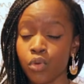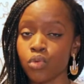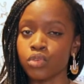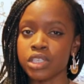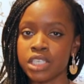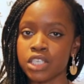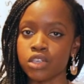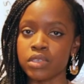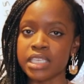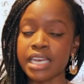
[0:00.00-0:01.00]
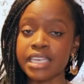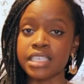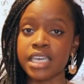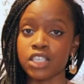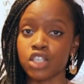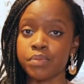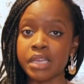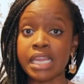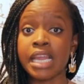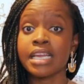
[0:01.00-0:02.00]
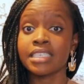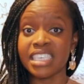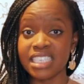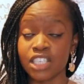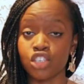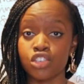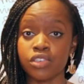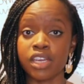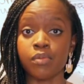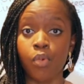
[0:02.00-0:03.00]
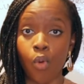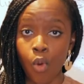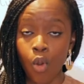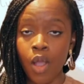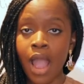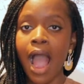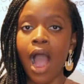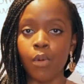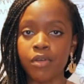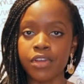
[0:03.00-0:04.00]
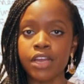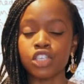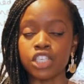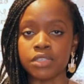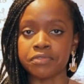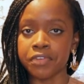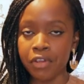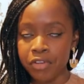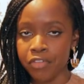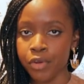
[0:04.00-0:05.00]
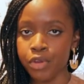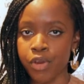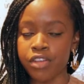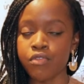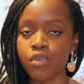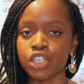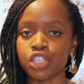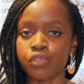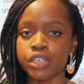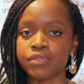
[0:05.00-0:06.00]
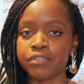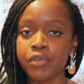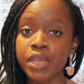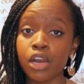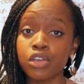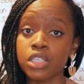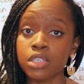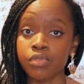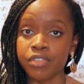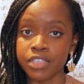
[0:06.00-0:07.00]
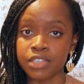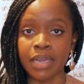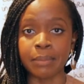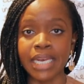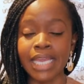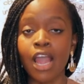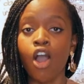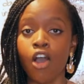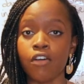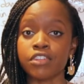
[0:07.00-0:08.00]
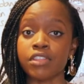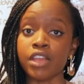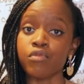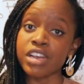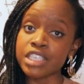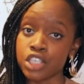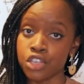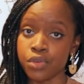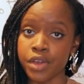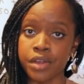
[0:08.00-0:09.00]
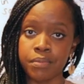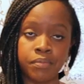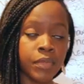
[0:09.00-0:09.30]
all the details that lead her to be destitute and poor. However, she's very, very grateful, and she grows very close to the Rivers family after they rescue her.